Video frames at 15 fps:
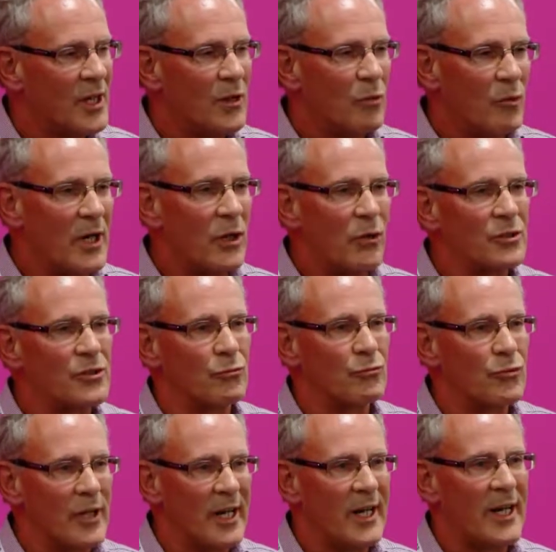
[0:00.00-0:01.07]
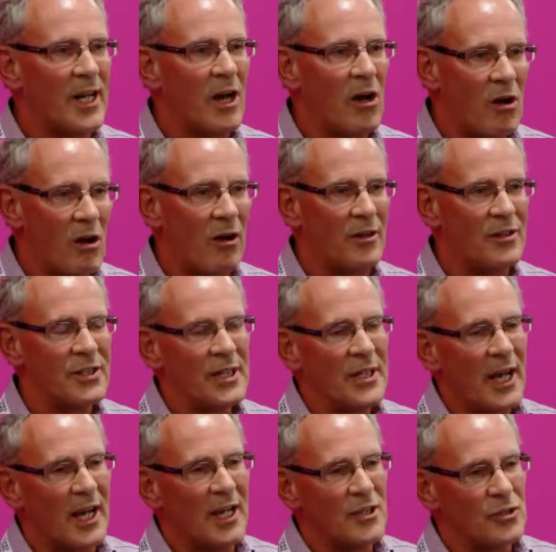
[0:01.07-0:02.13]
we looked really hard
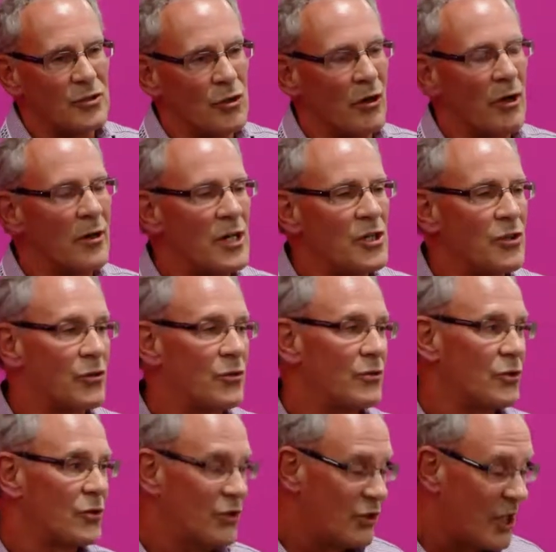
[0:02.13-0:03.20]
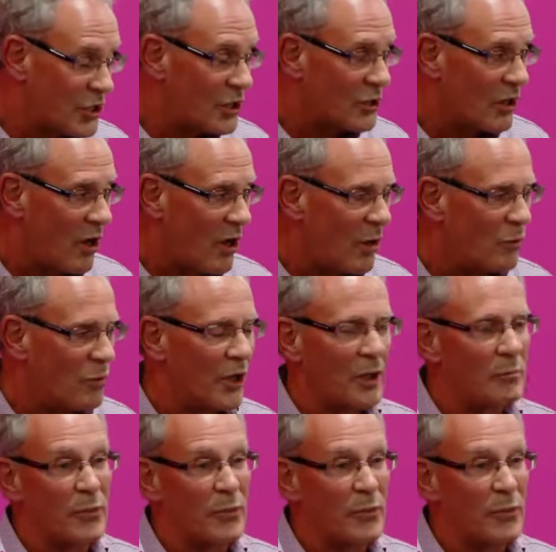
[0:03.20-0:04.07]
at not only just digital artwork,